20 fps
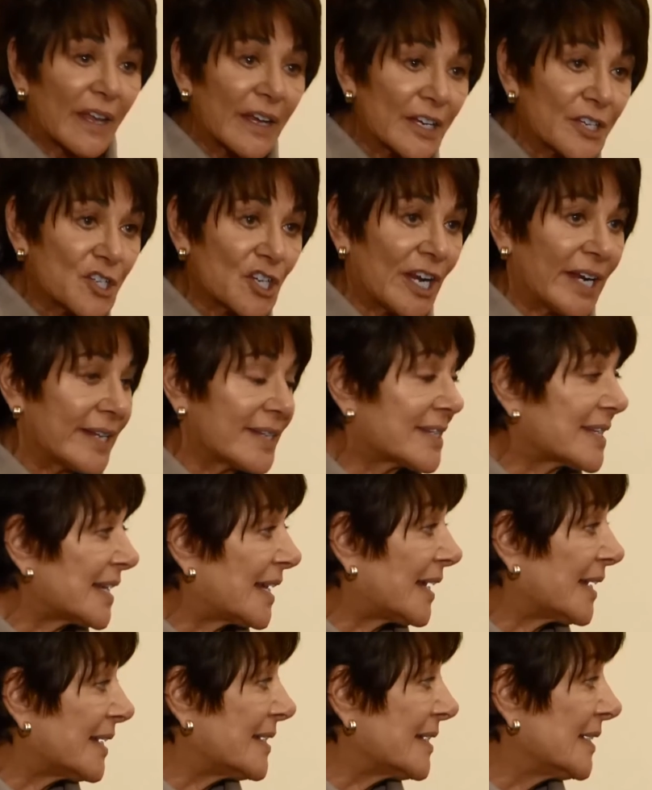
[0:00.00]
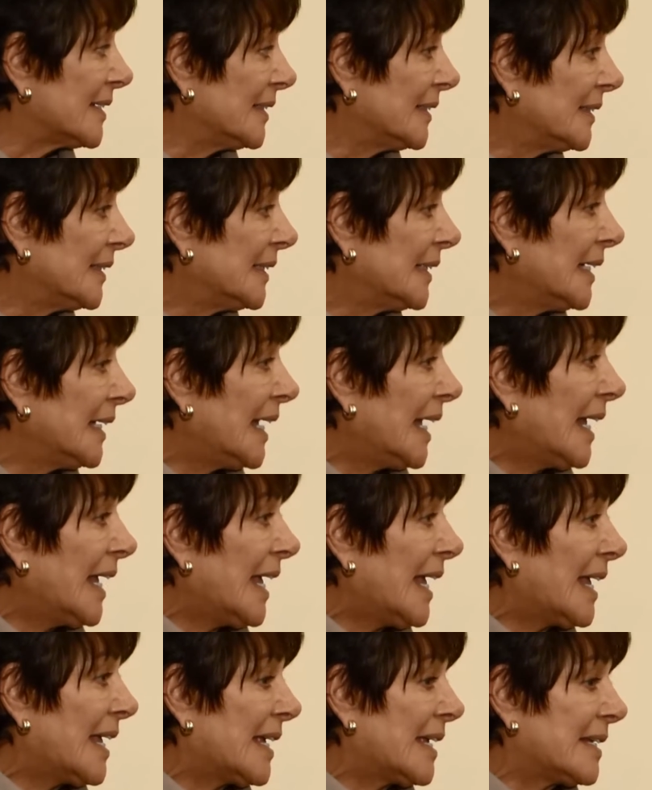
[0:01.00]
A genocide.
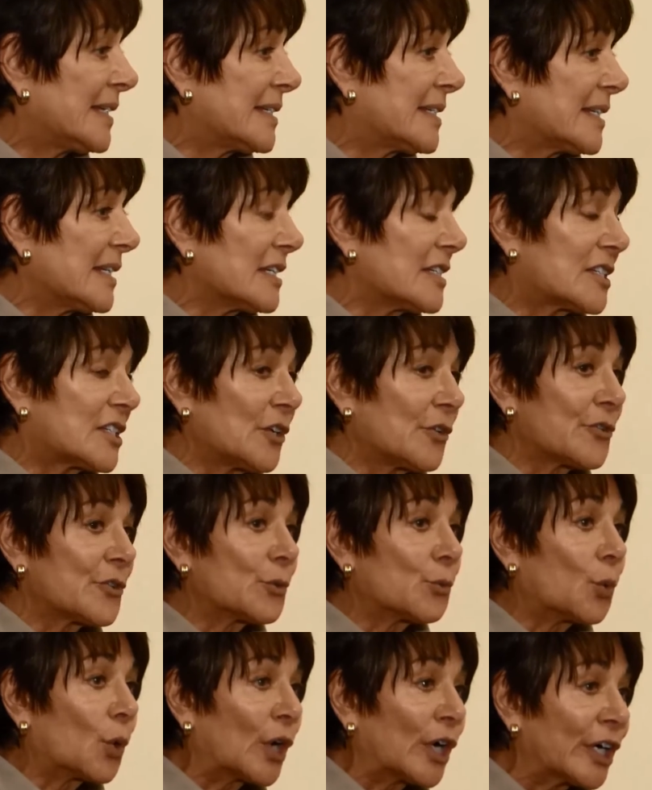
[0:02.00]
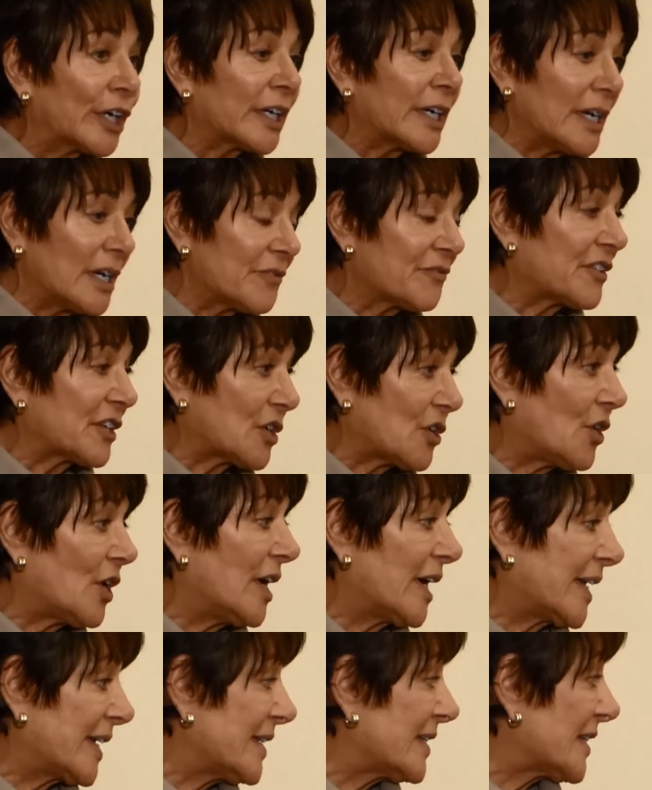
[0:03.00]
And so the work of the
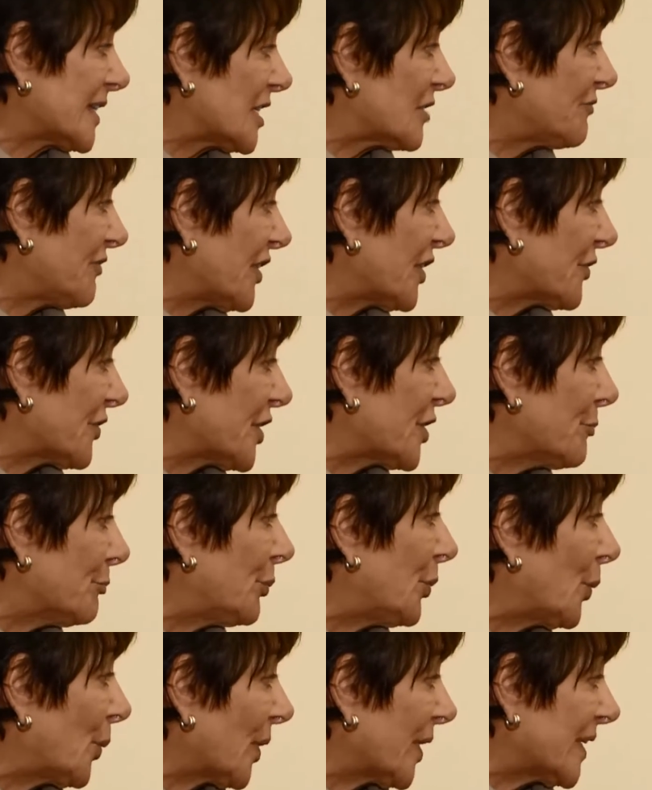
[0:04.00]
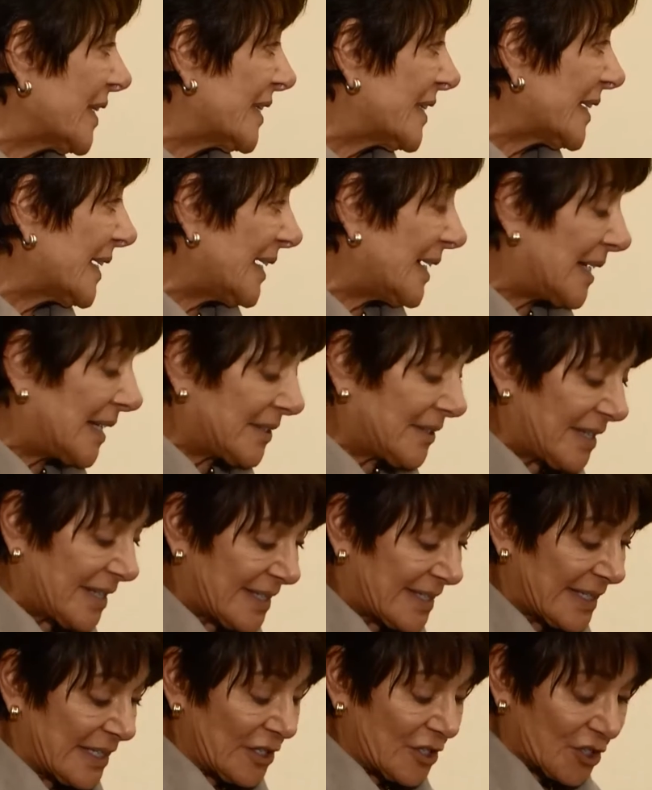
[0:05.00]
caucus is very important on
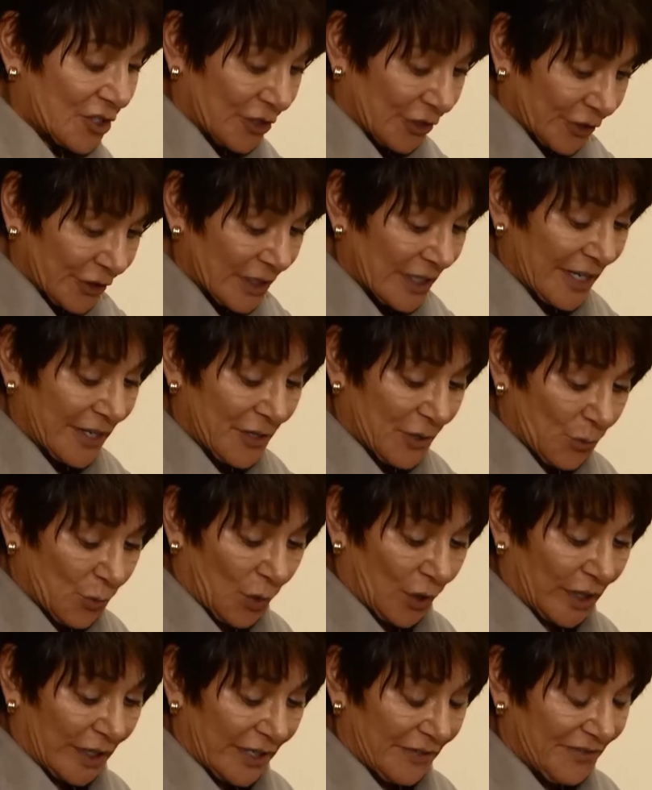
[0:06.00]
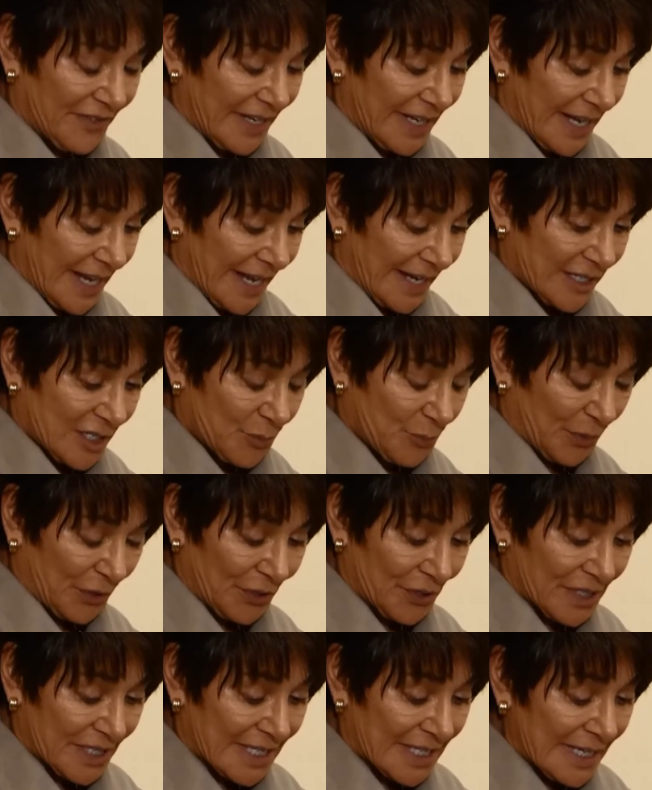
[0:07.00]
this, and certainly the work of the
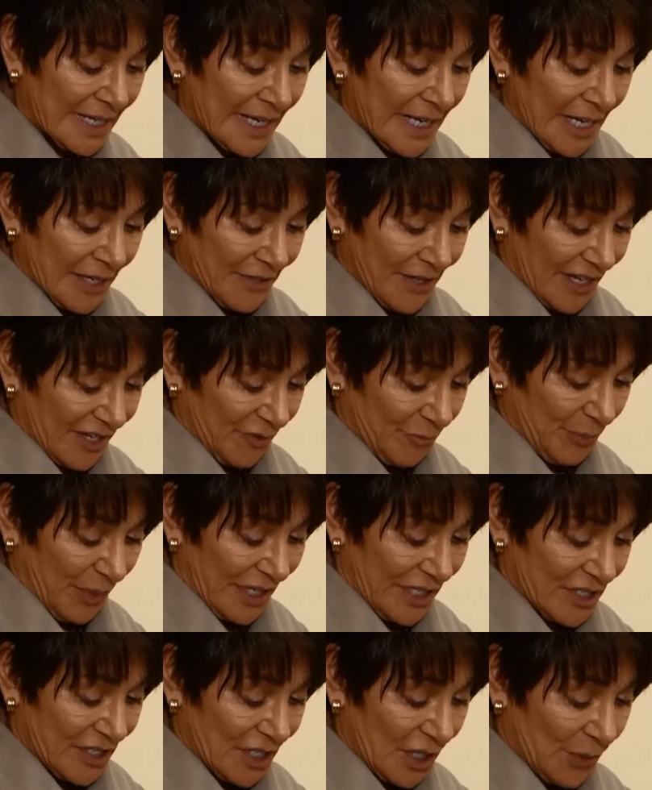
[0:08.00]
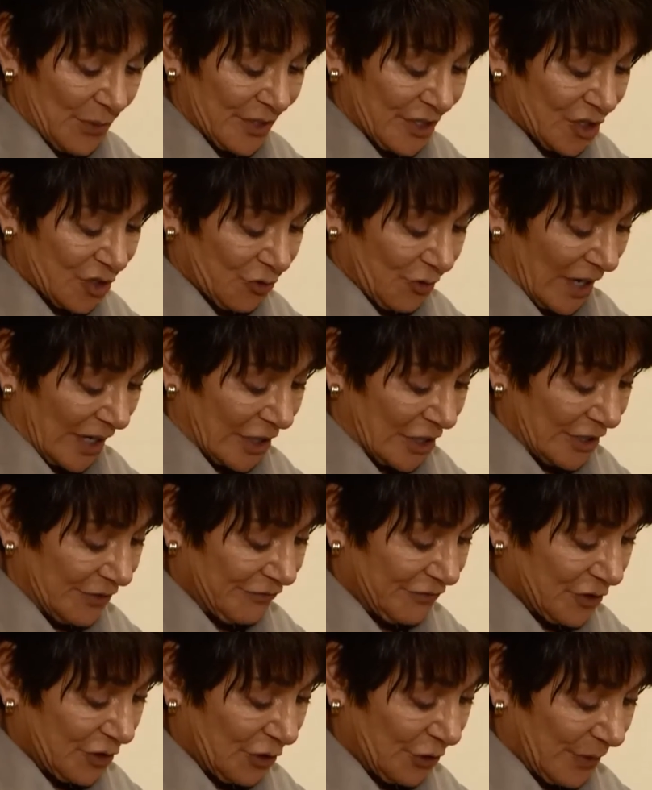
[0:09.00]
experts that have been so
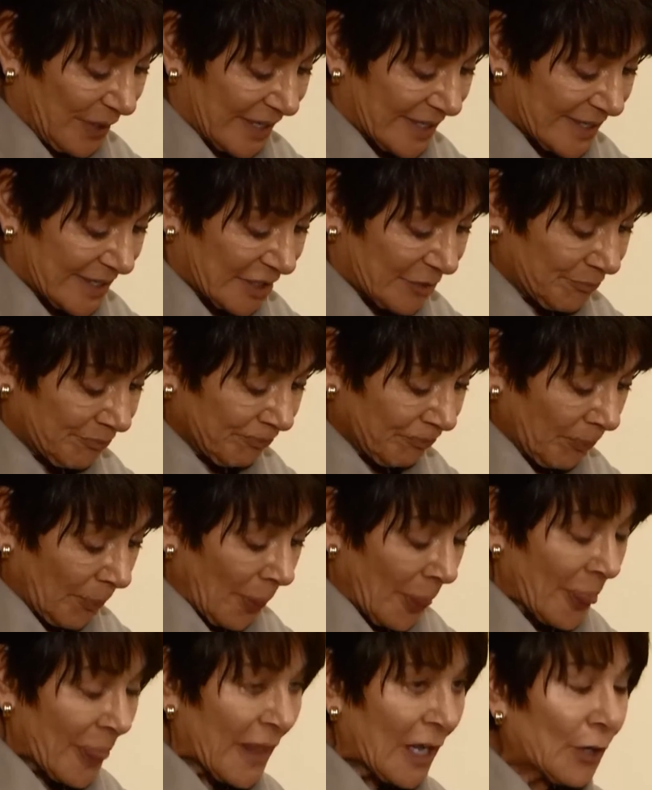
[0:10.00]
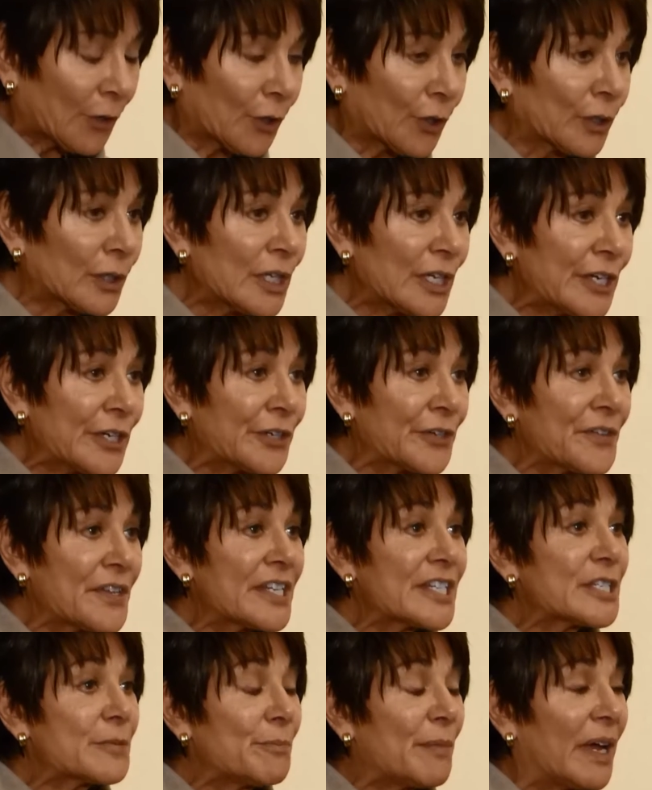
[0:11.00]
instructive to us. Earlier
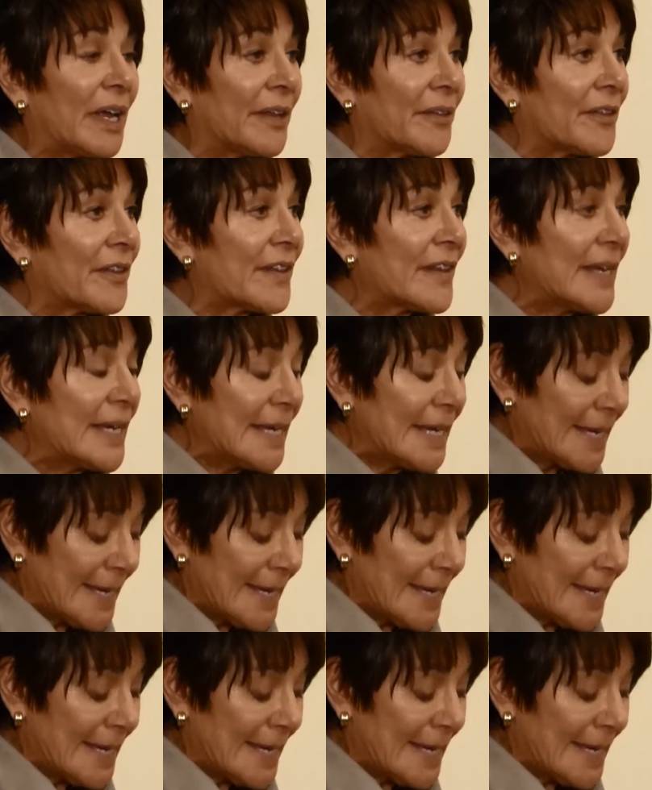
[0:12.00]
this month,